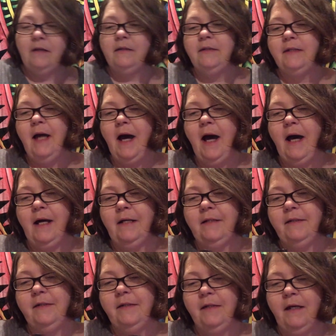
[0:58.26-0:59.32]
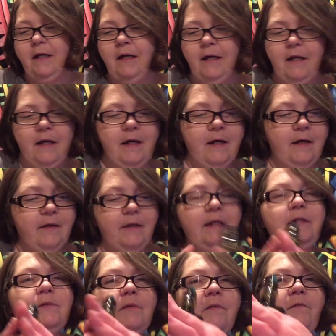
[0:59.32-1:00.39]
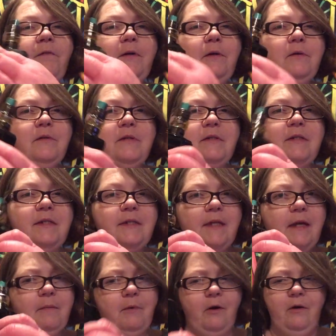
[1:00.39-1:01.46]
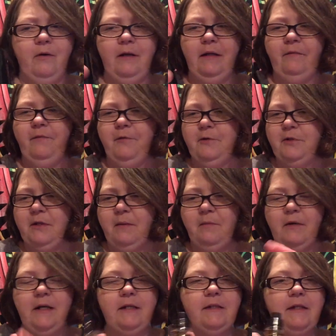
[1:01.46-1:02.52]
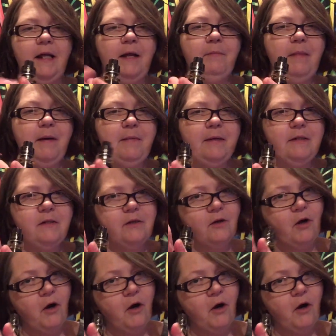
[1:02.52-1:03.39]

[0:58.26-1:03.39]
Size. This one feels slimmer for some reason. Maybe it's the